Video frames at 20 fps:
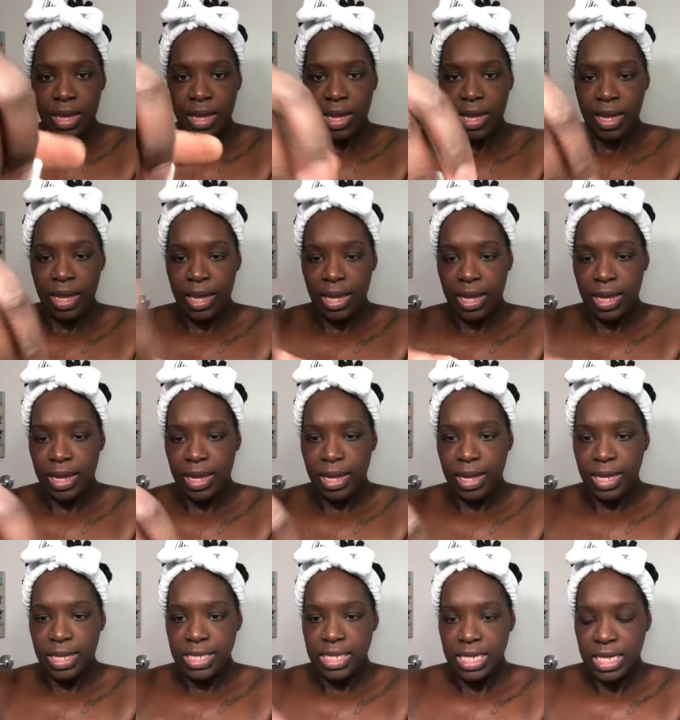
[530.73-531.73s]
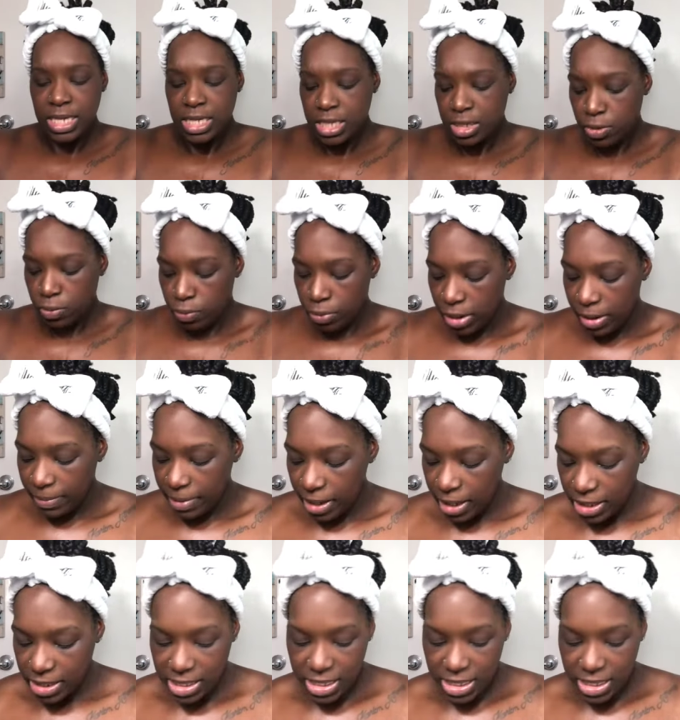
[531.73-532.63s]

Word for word: And it says to rub it